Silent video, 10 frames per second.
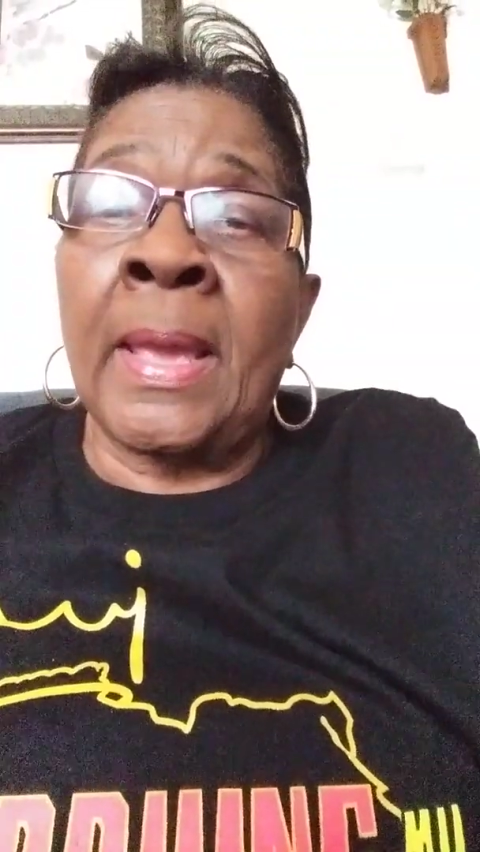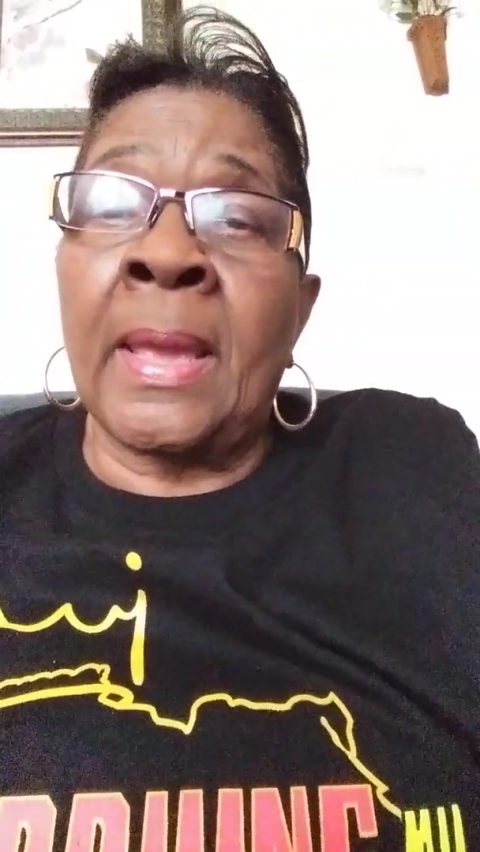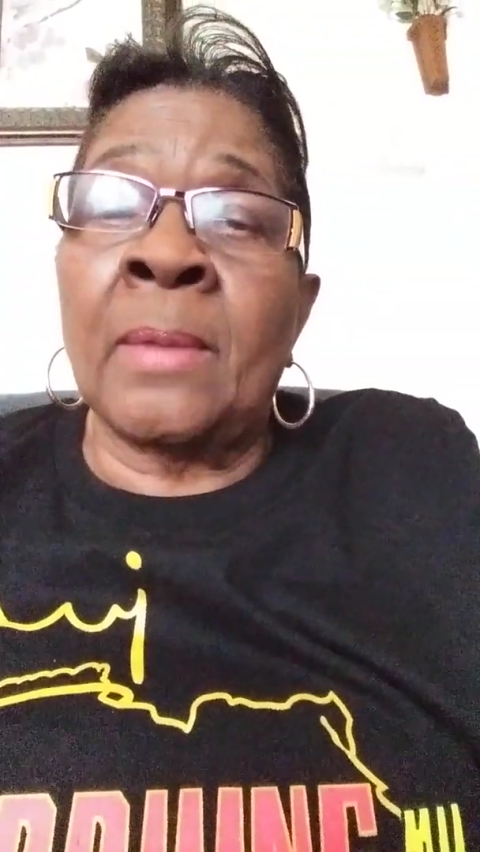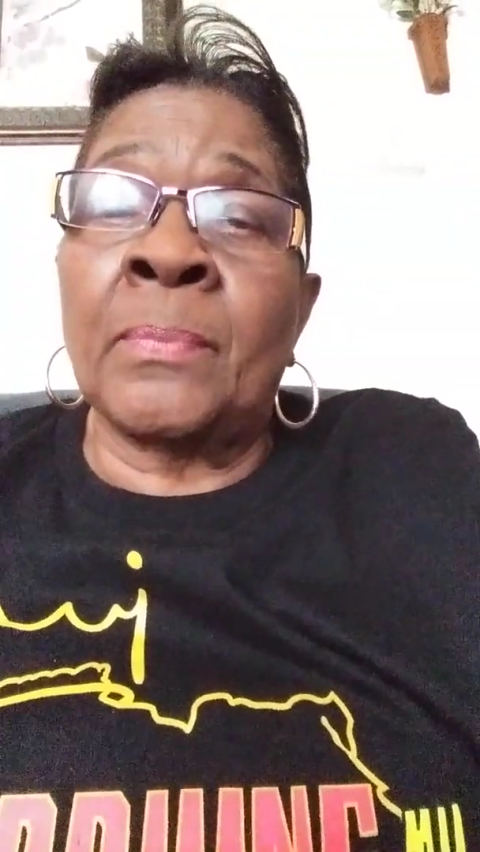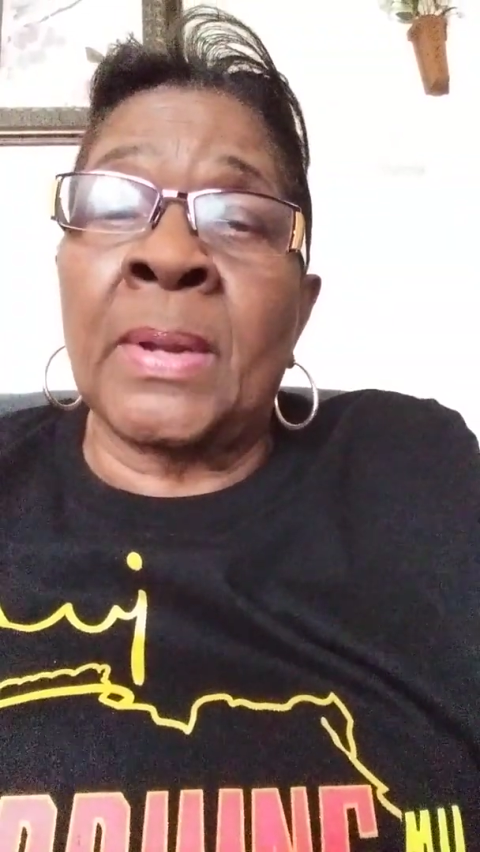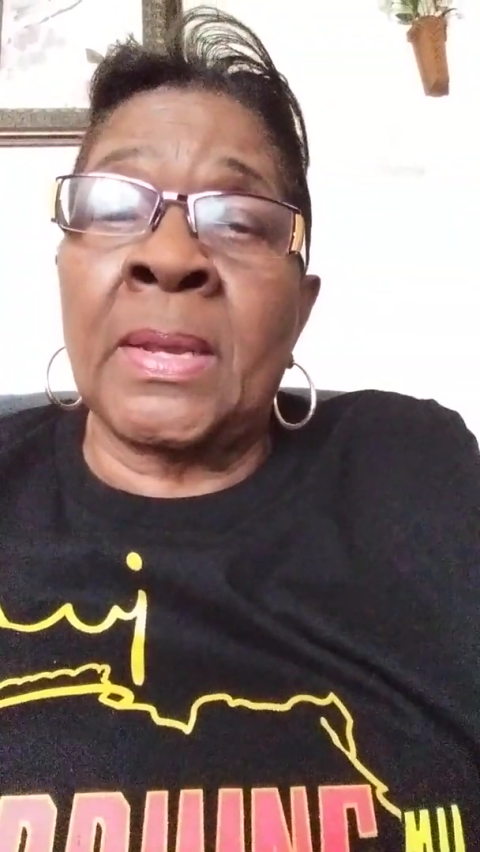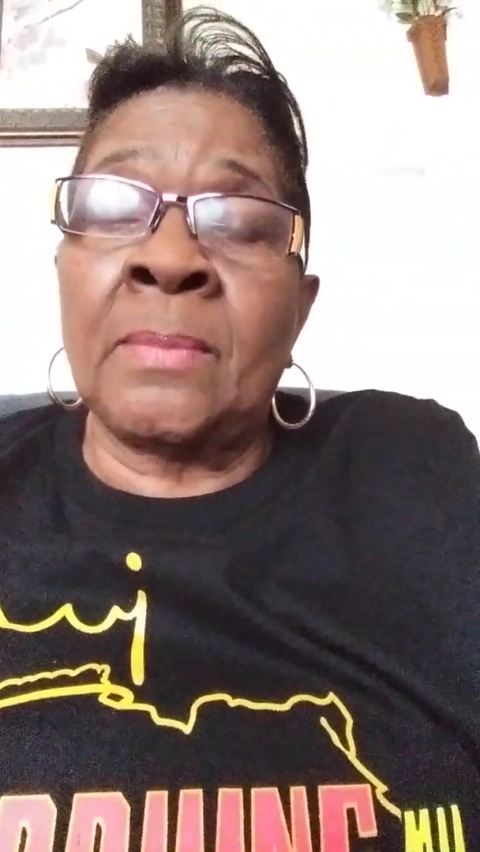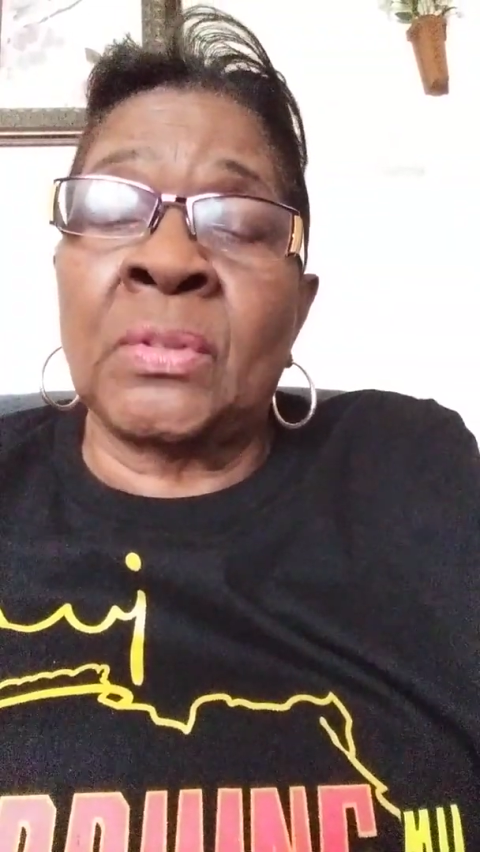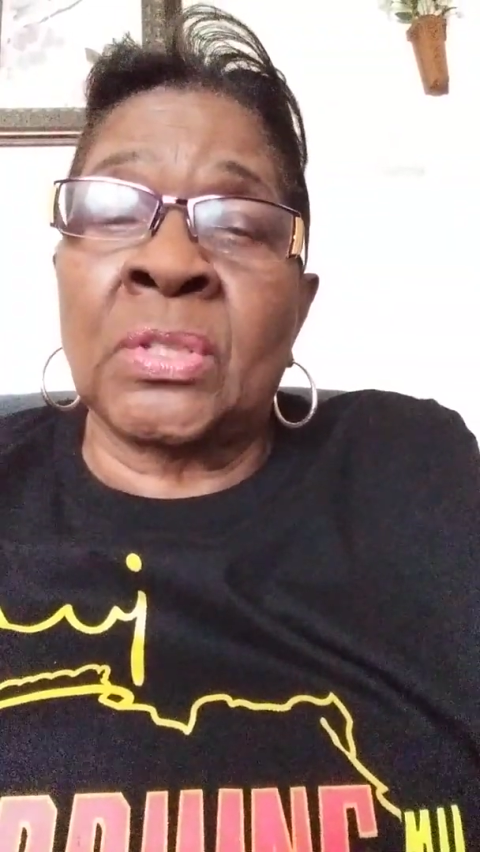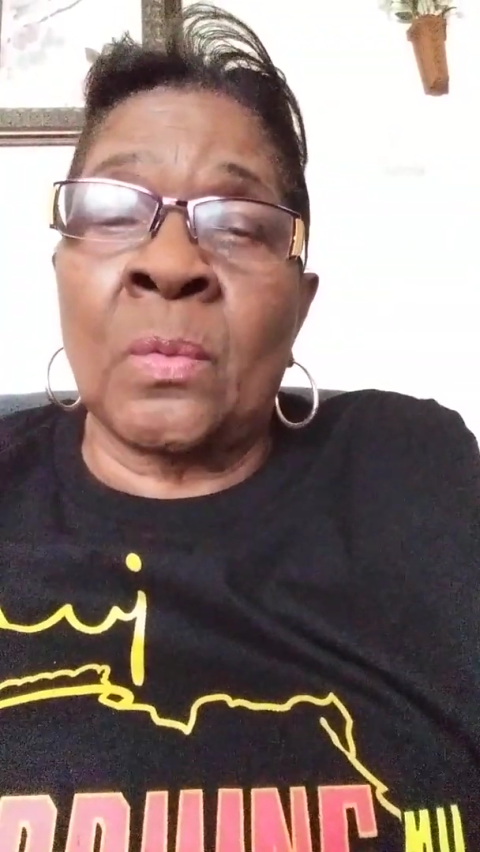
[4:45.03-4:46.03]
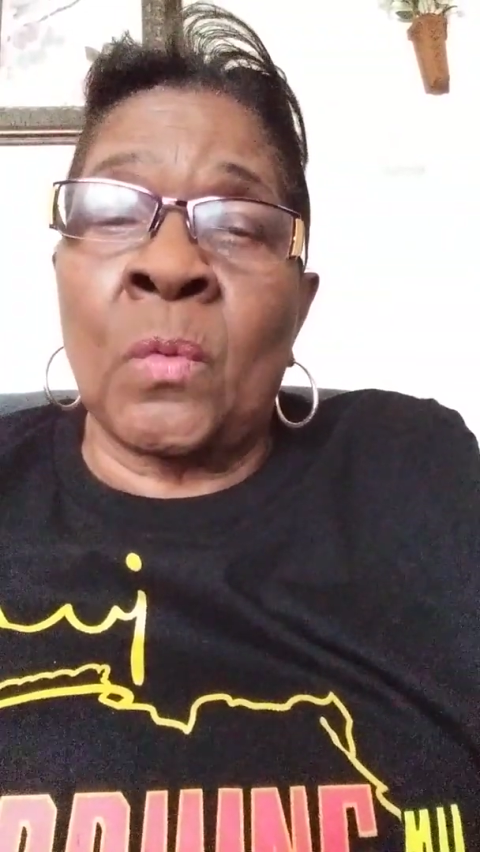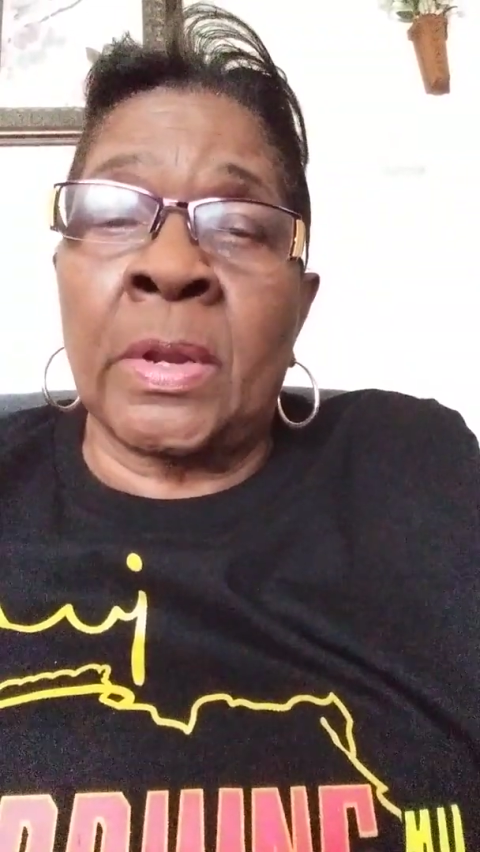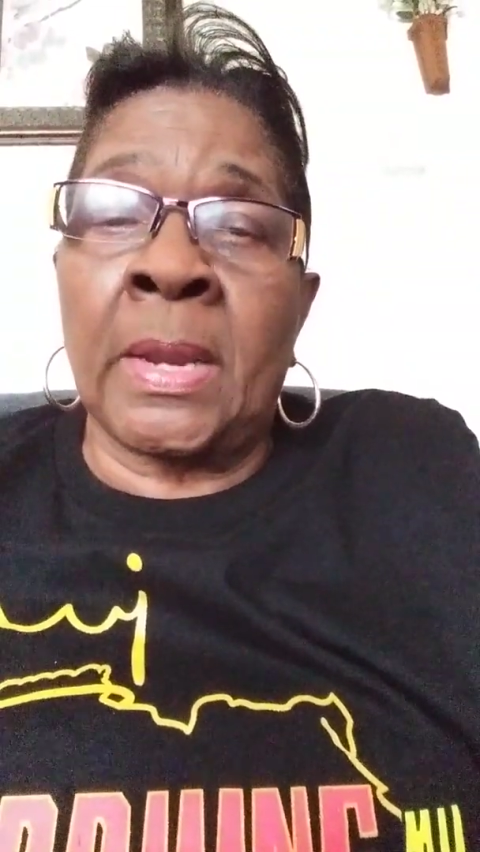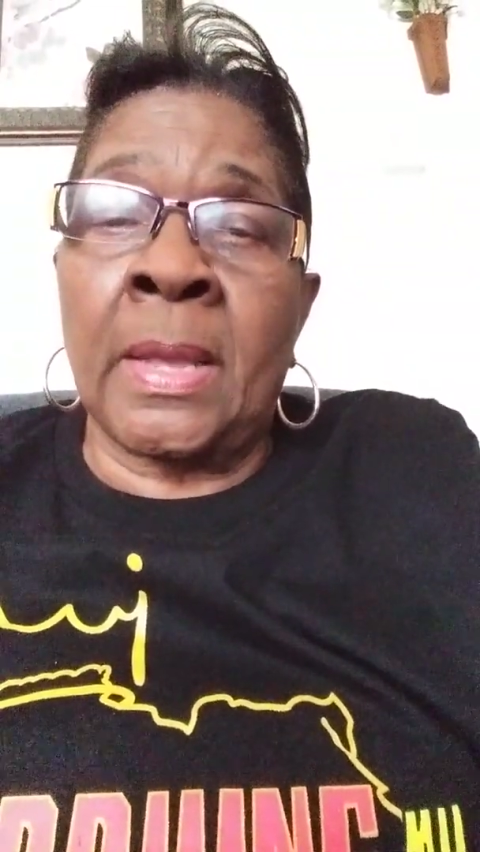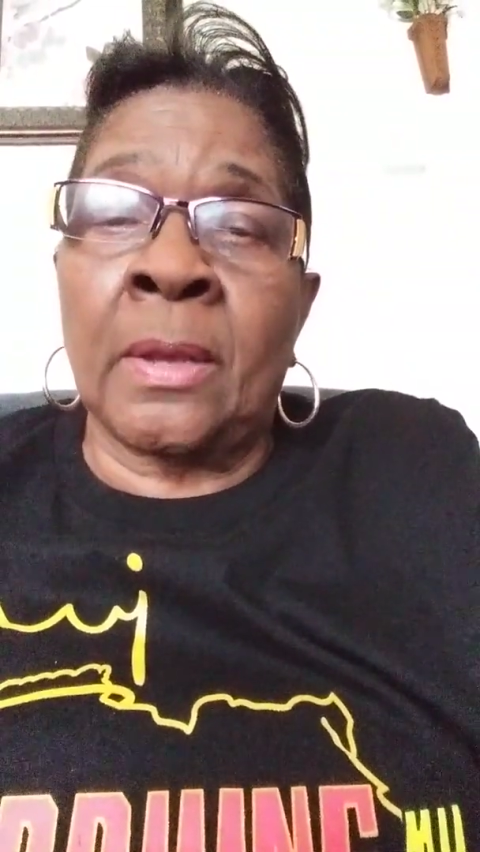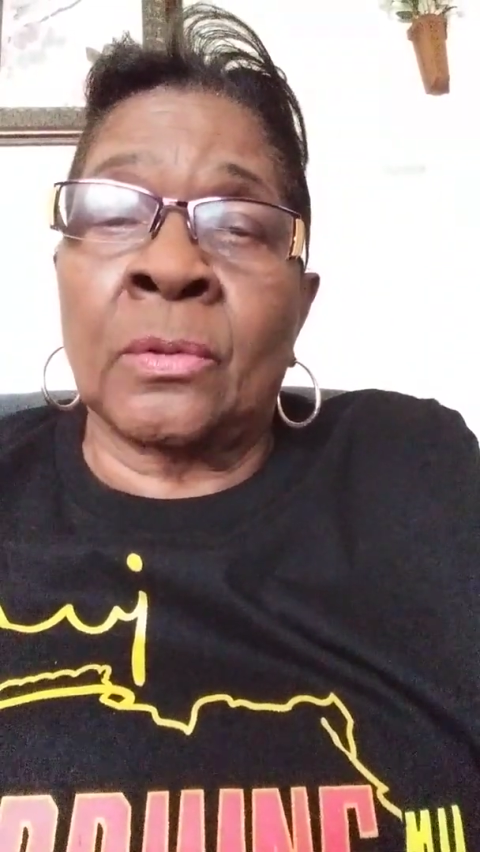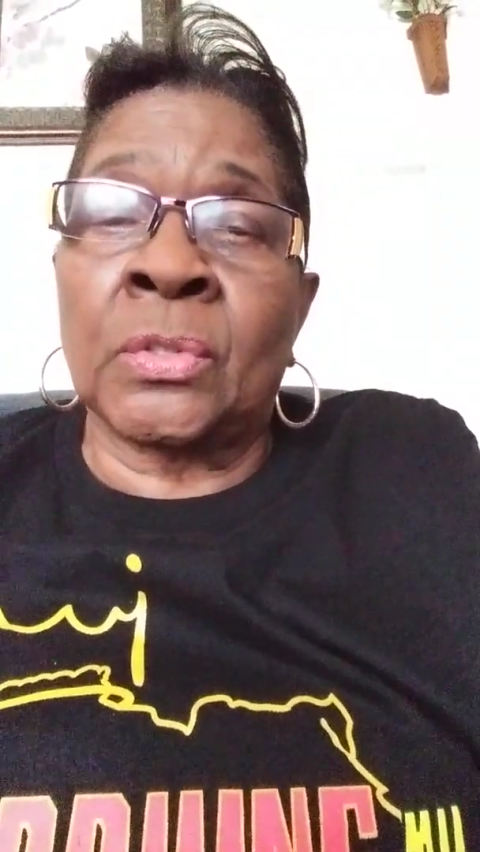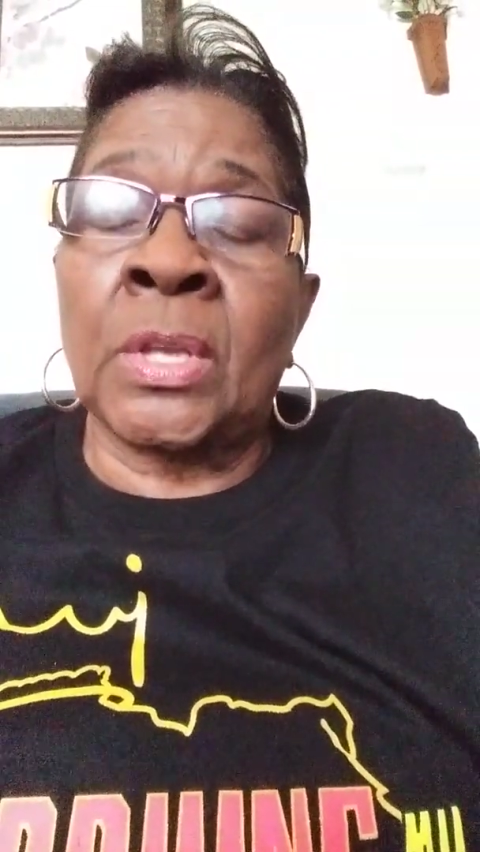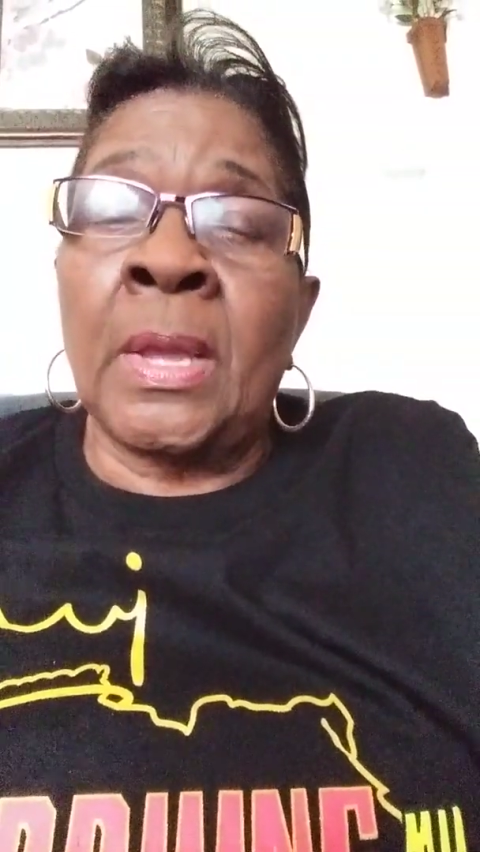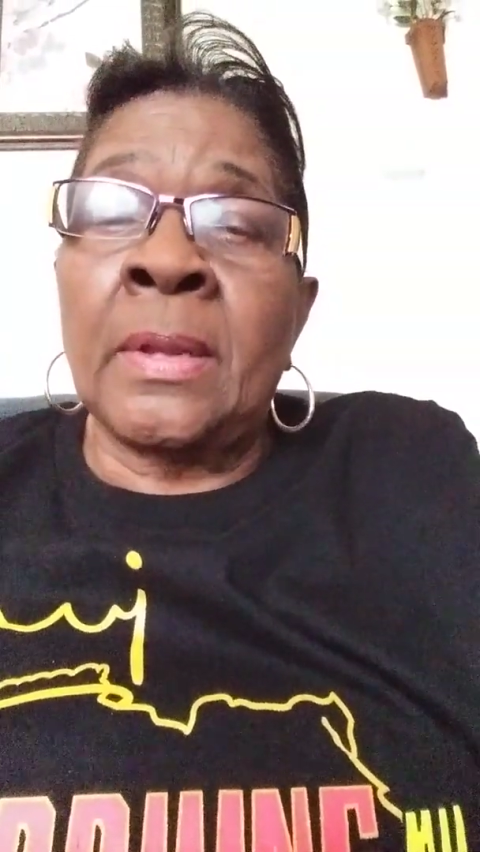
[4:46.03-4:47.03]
and blame someone else.